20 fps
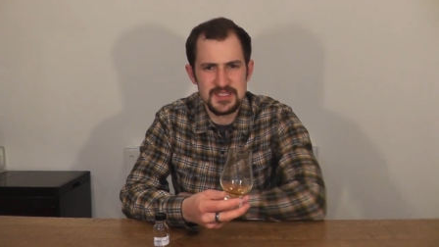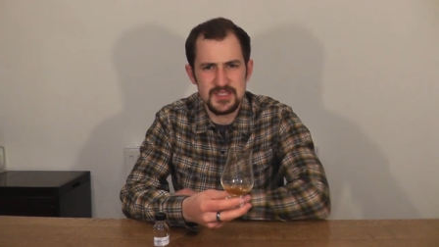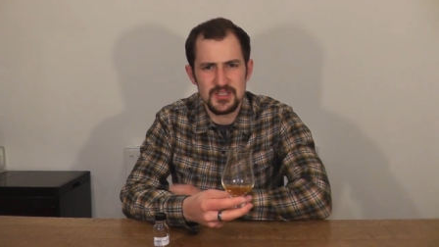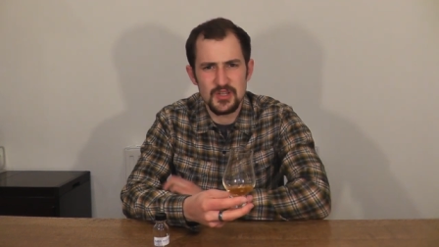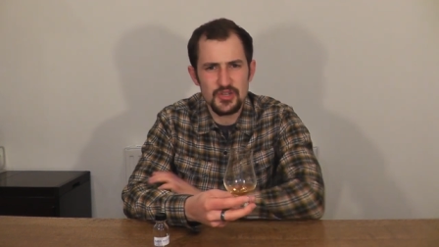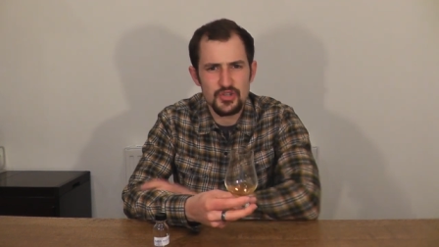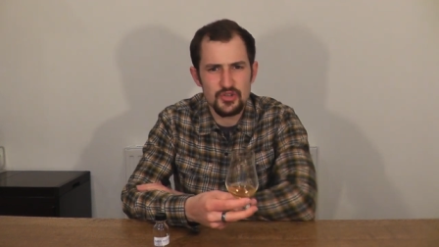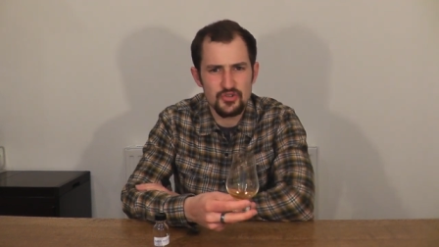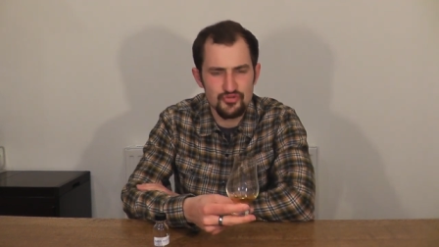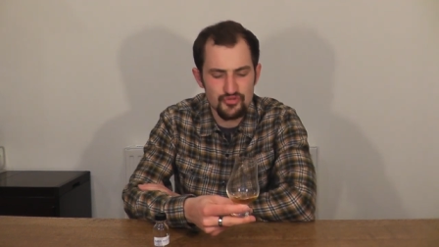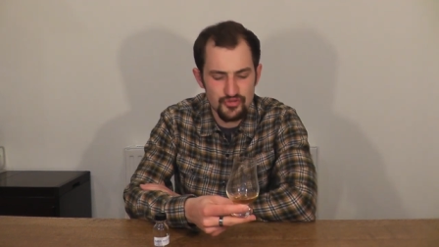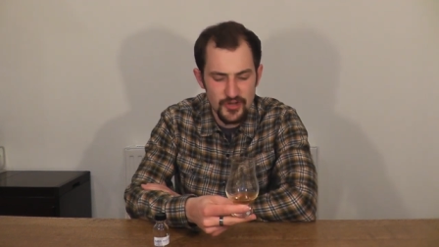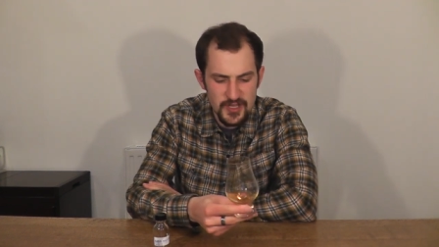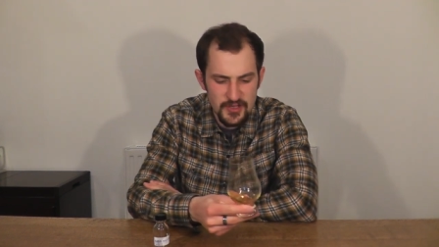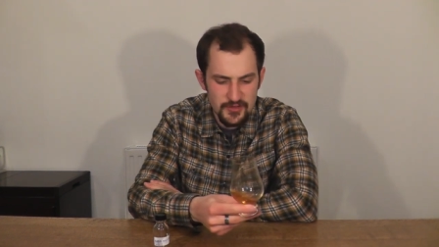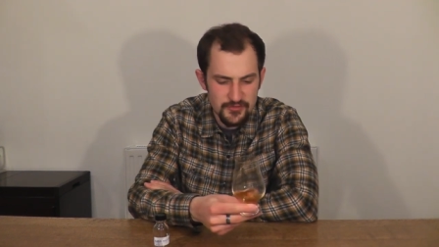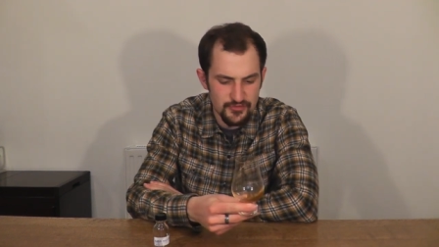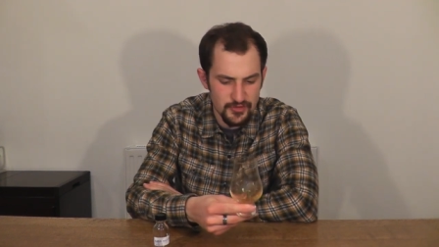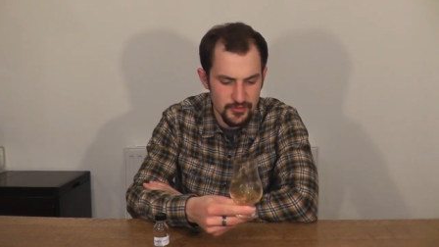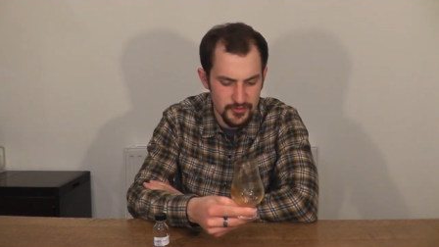a lot of
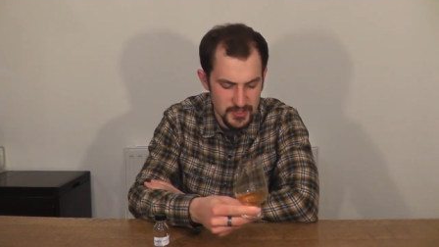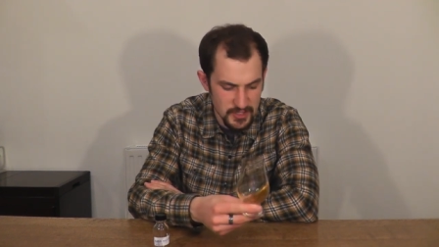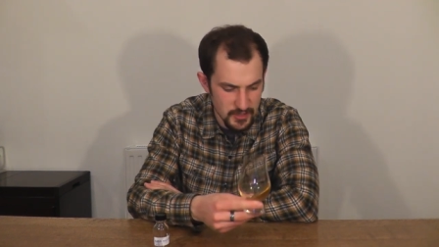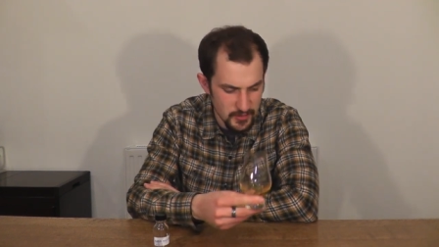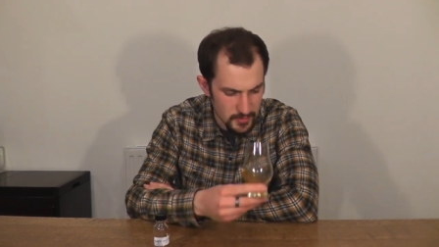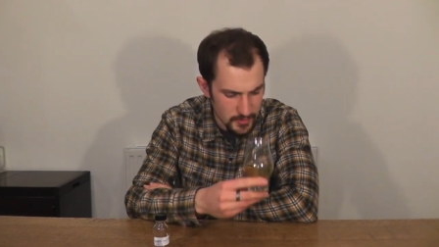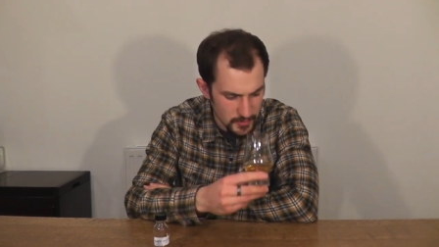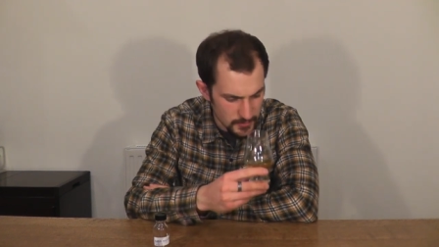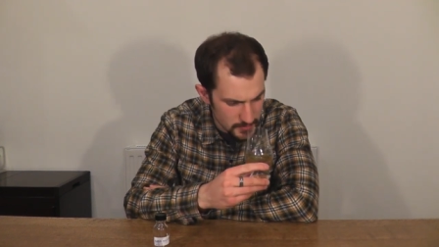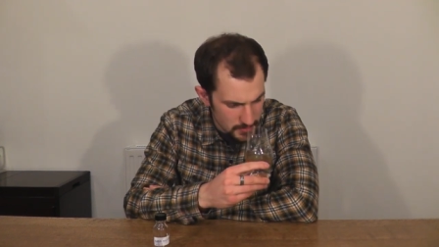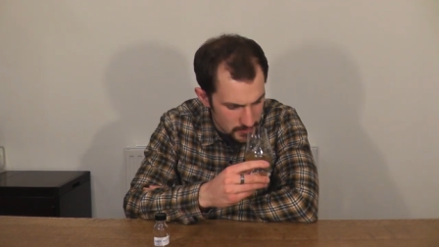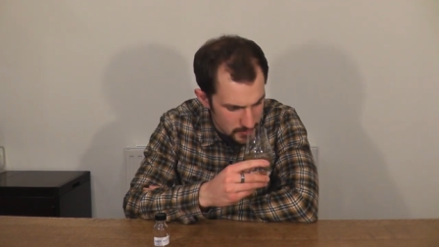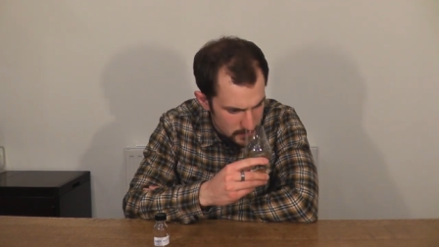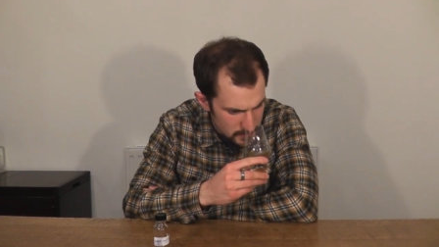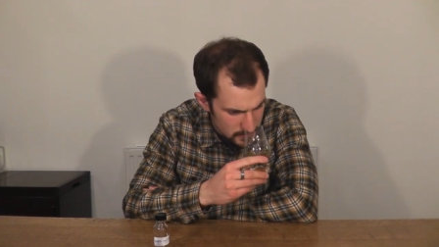green fruit going on